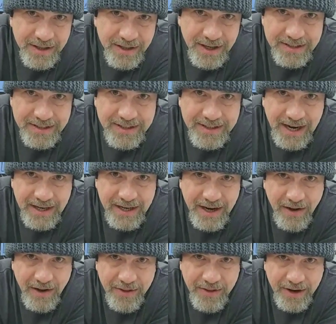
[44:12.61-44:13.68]
Like
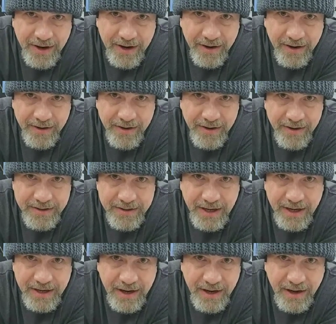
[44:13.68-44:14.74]
Danielle there.
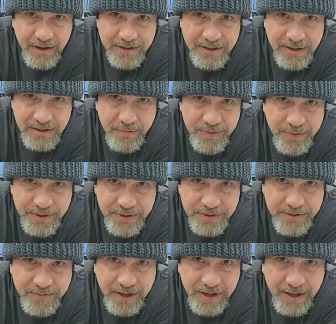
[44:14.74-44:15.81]
Danielle, she's a
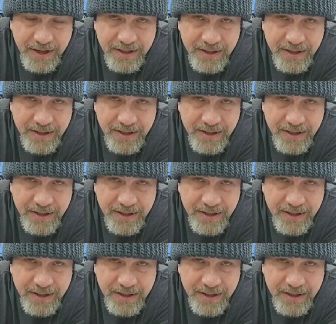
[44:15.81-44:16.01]
Bills fan.